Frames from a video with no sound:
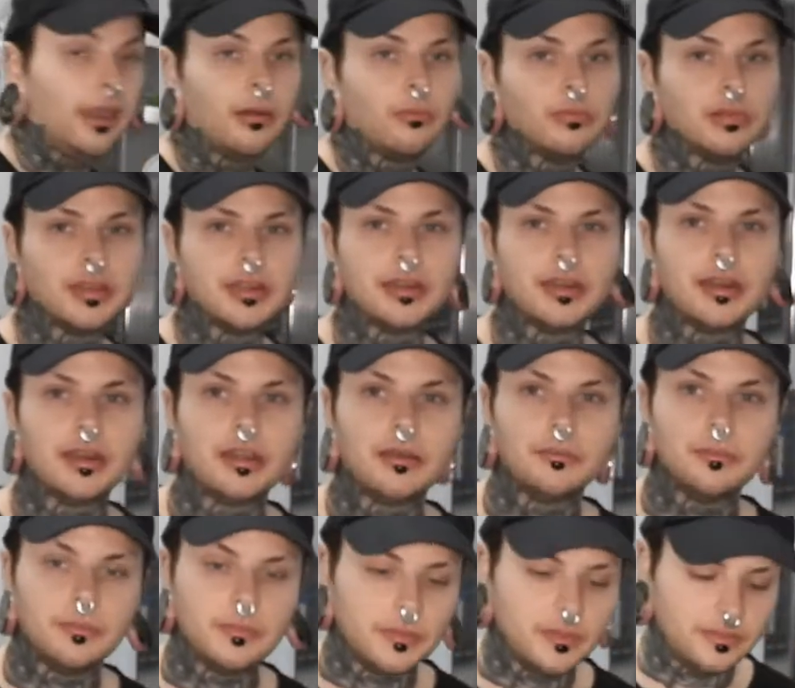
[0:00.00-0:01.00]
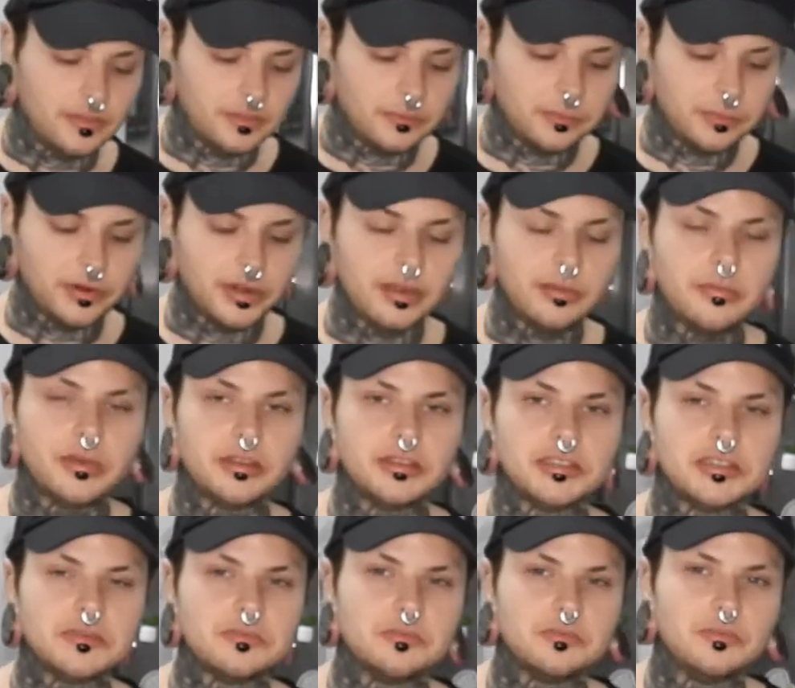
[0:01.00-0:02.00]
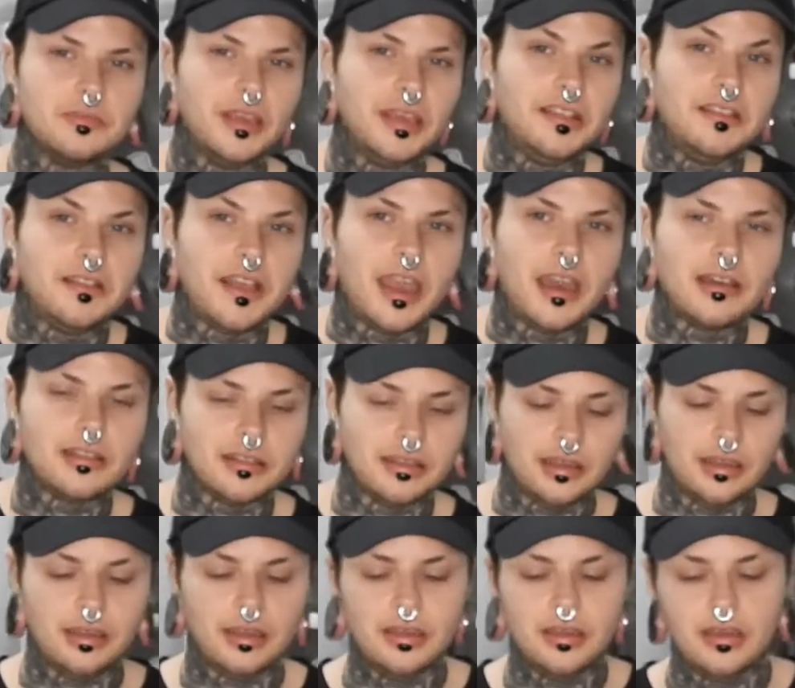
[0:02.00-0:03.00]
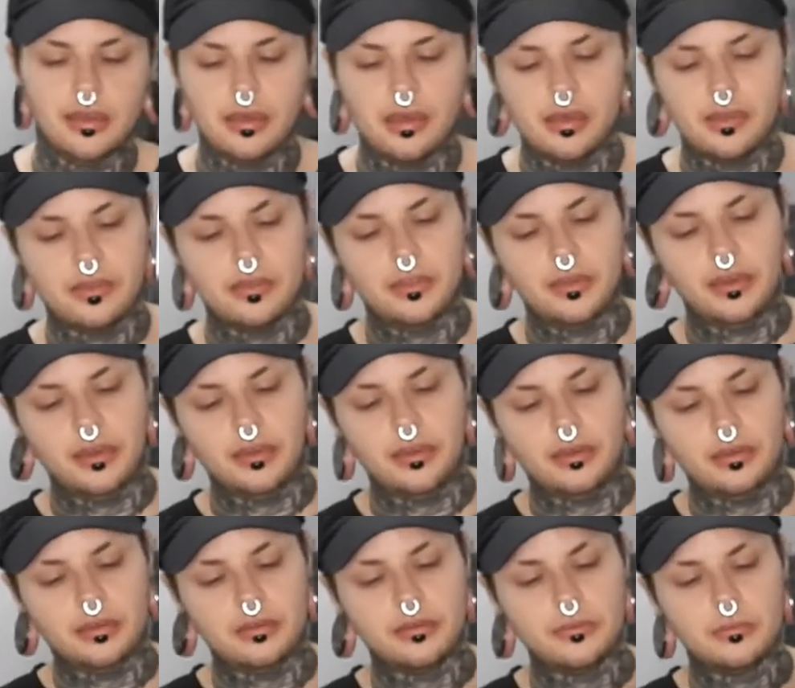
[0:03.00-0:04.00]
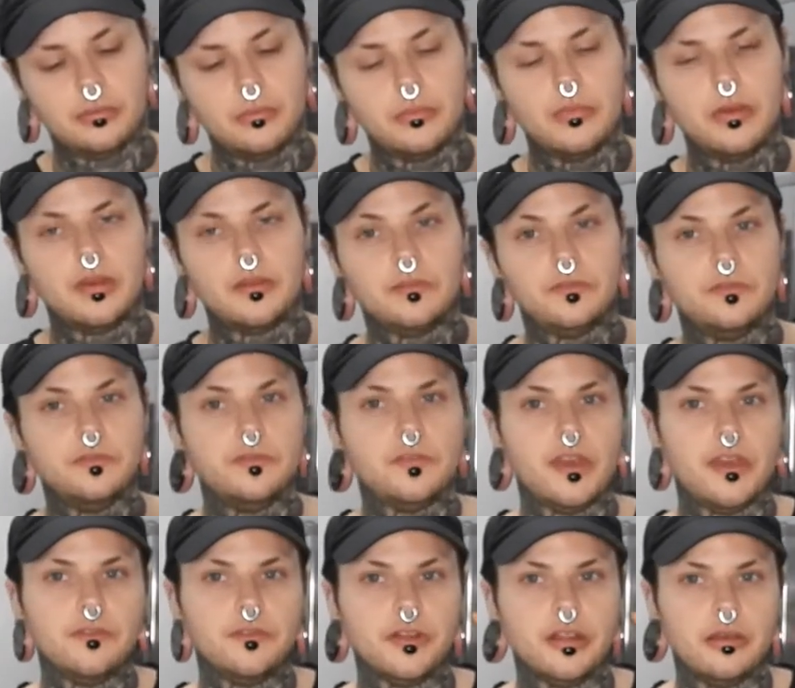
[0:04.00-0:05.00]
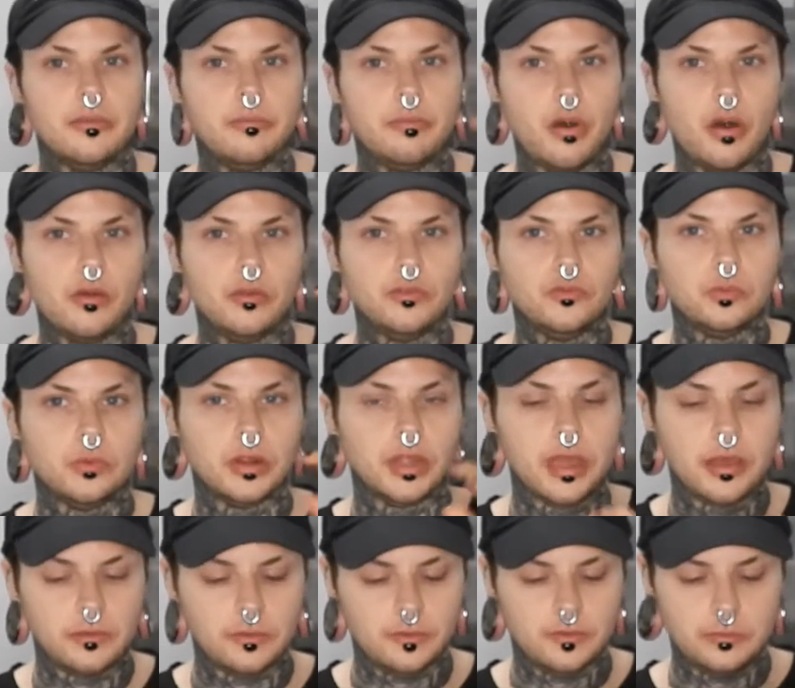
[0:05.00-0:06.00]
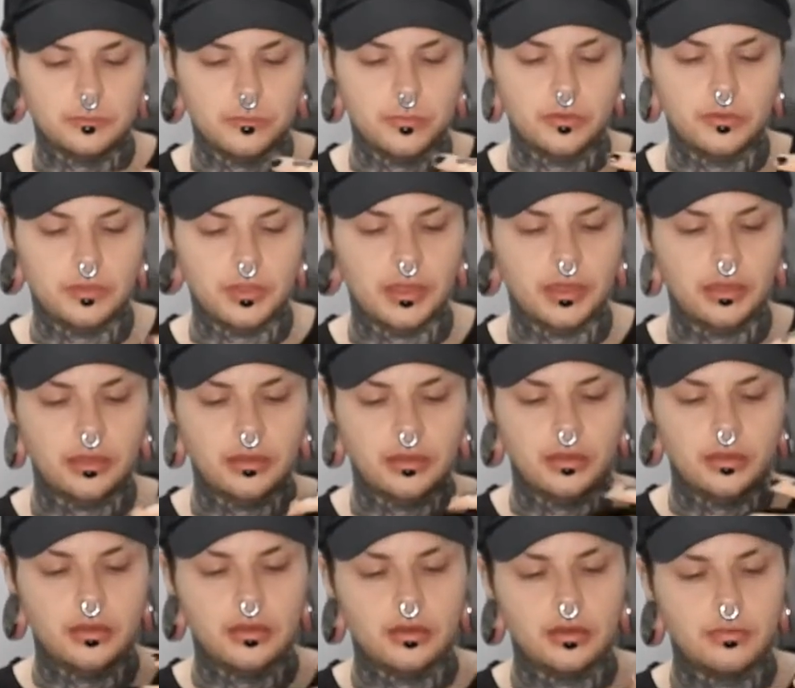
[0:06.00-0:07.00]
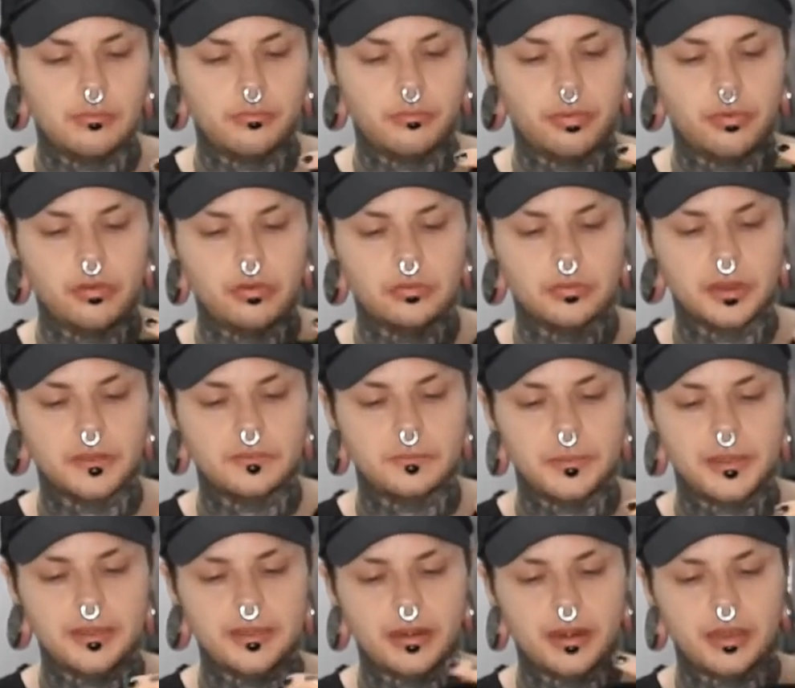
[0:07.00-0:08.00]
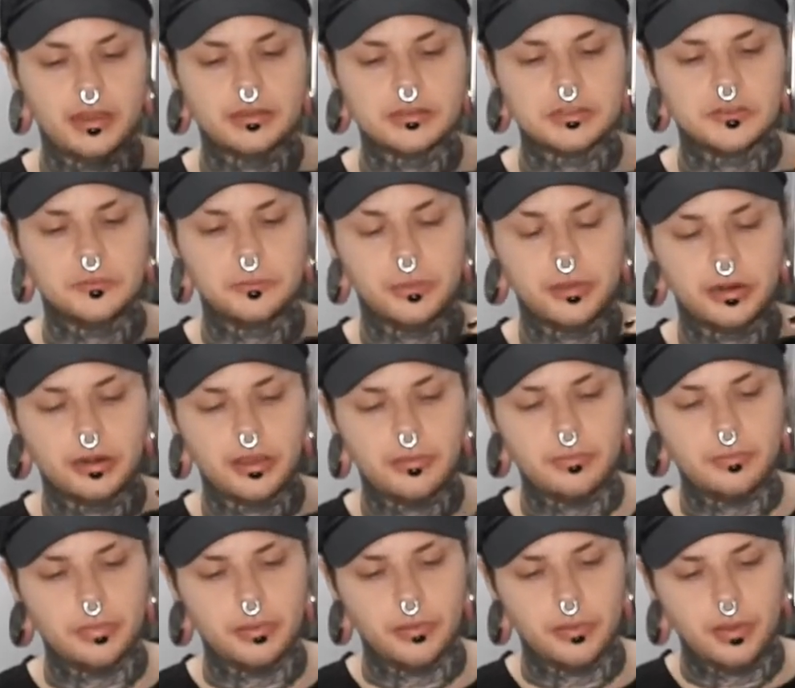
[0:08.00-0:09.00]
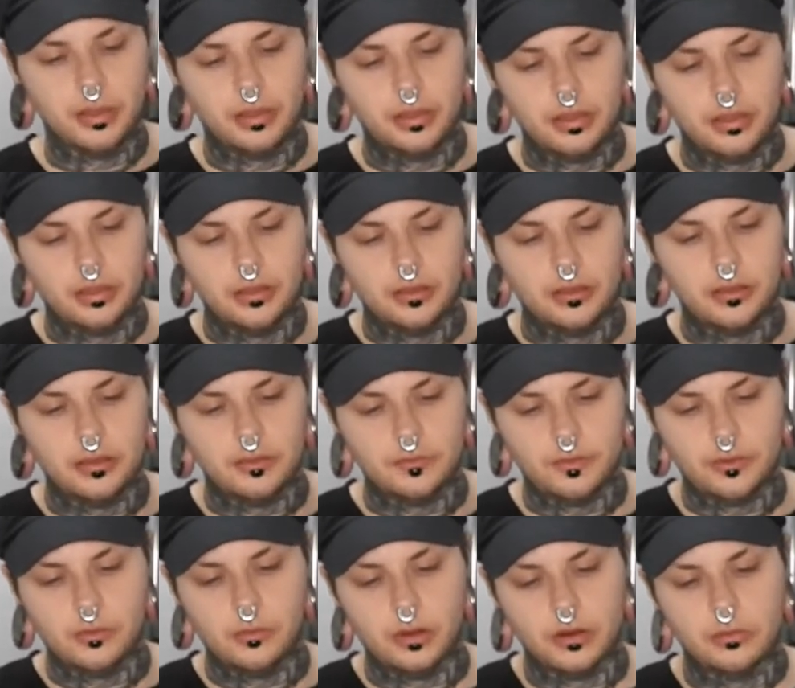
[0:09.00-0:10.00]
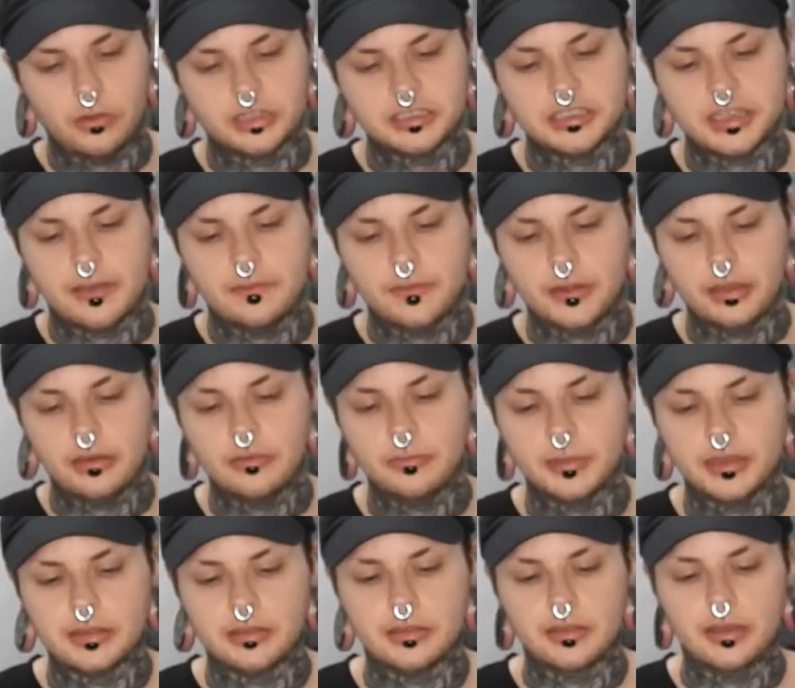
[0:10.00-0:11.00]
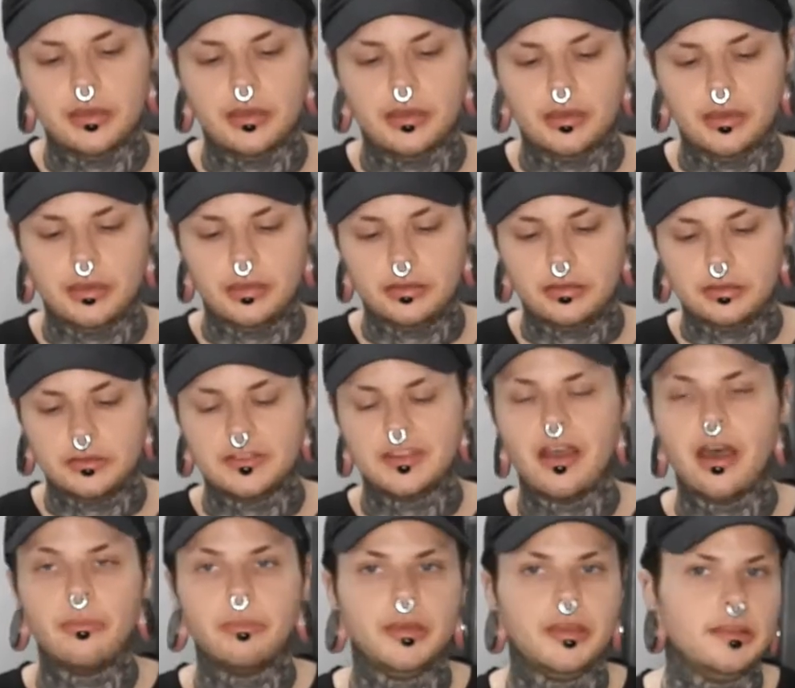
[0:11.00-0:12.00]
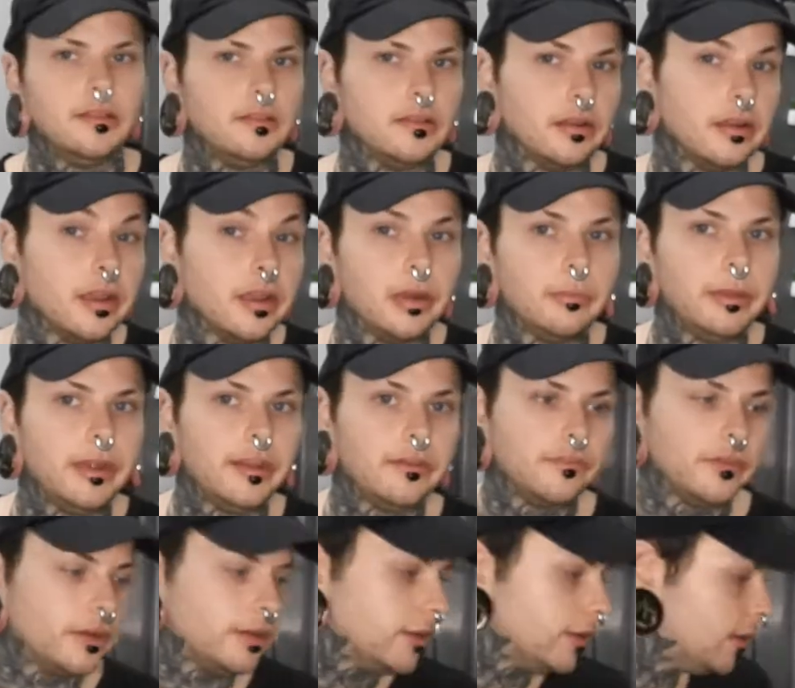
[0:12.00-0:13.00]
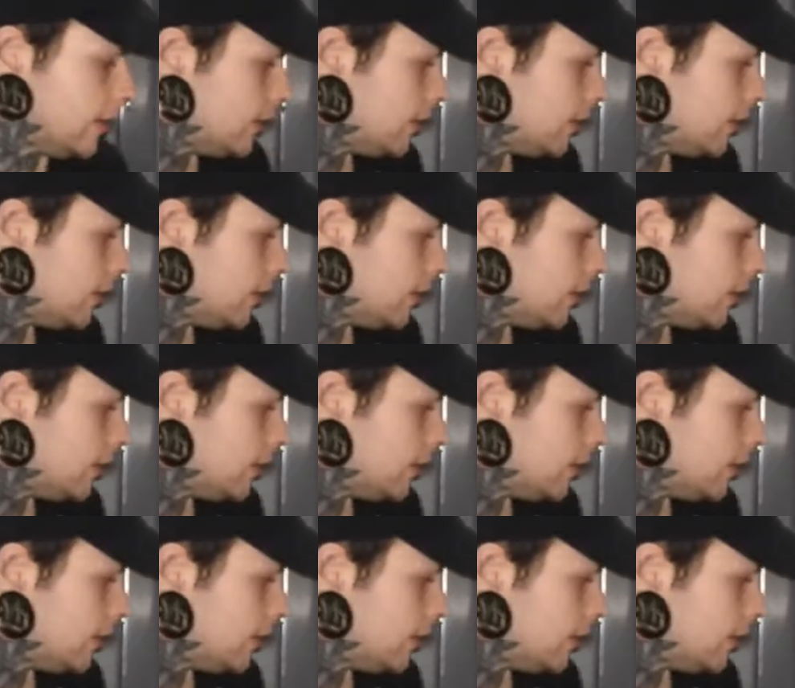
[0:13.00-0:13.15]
and blend it up. This is pretty much exactly the favorite post-workout smoothie bowl recipe that I just put up if you want to watch that video, but the toppings are going to be different.